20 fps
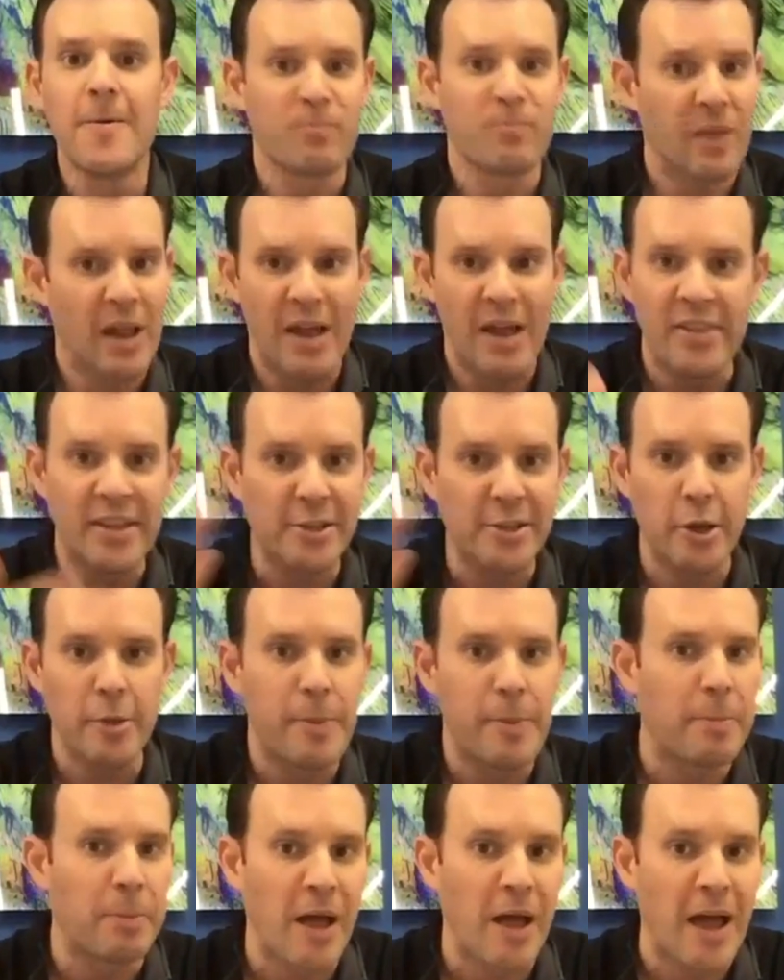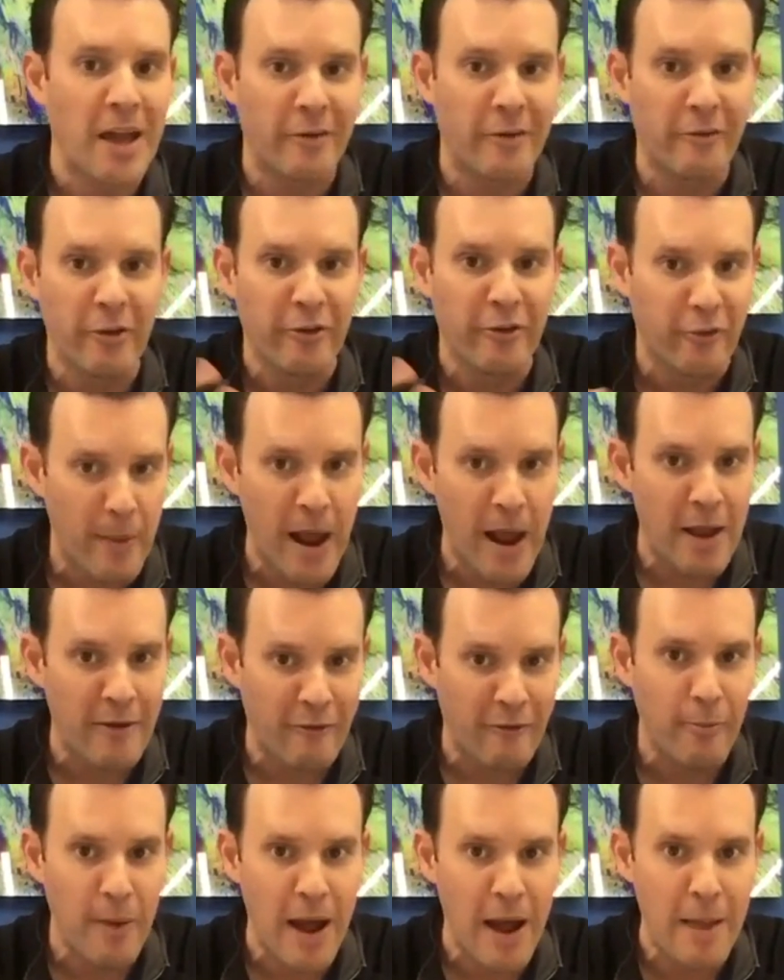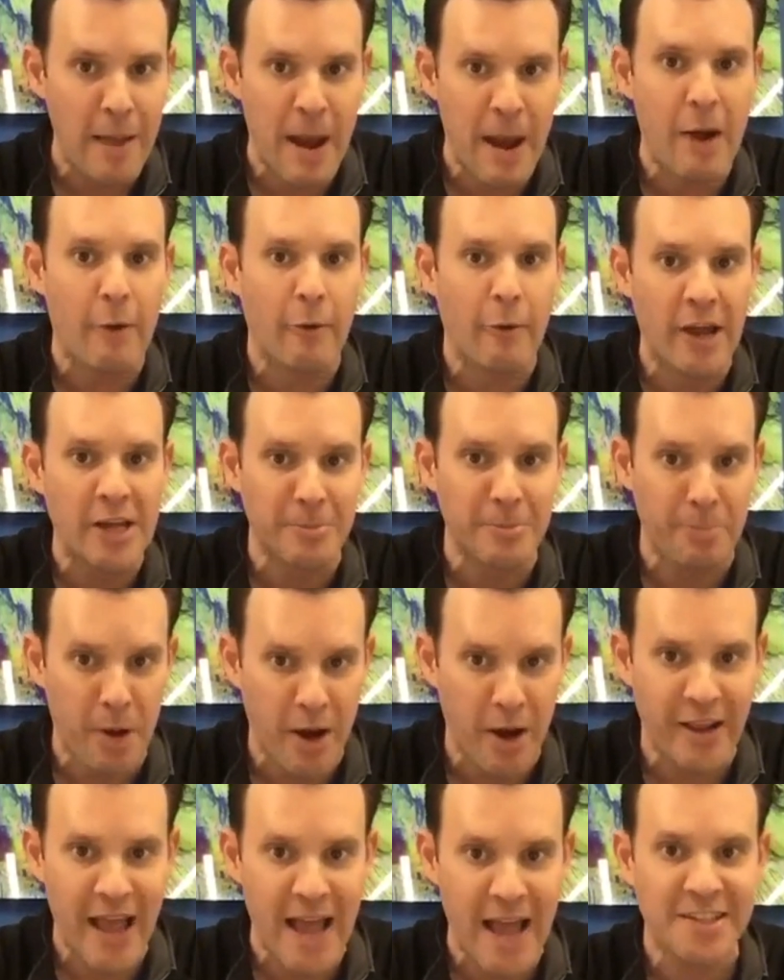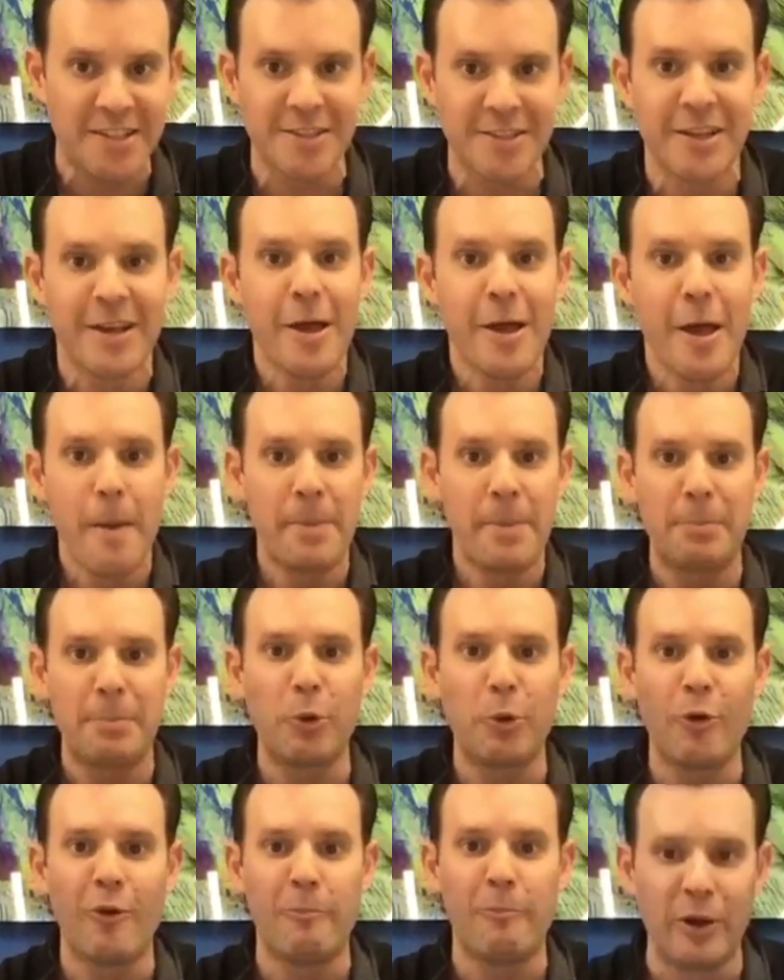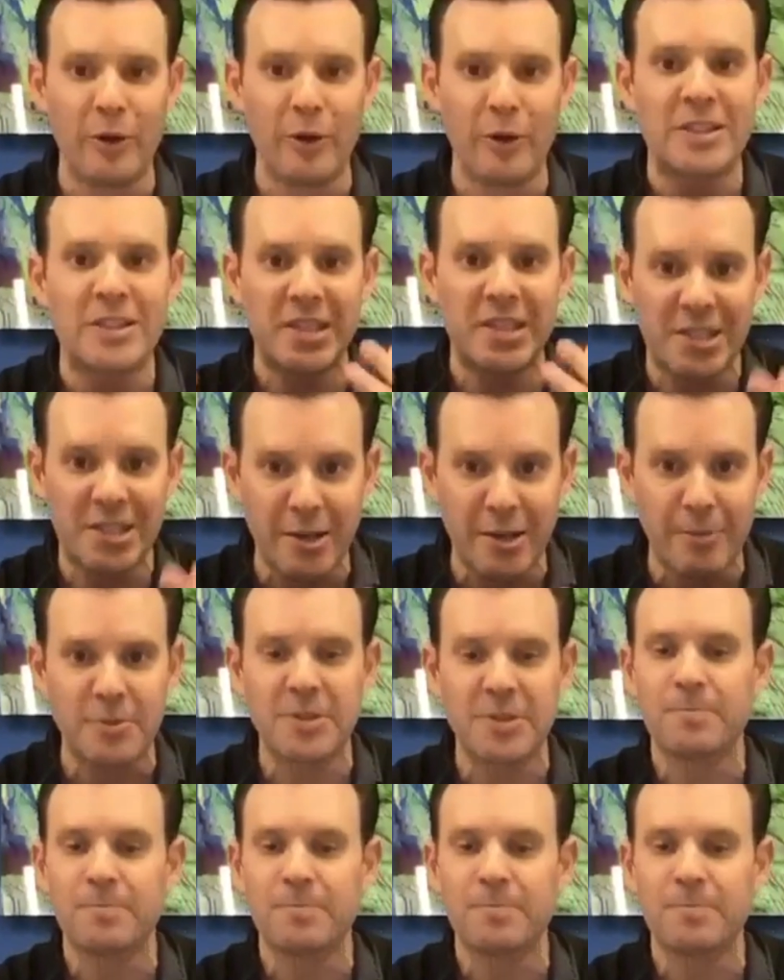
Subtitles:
And these are the people I interview for my Power Agent podcast, is people who have built systems.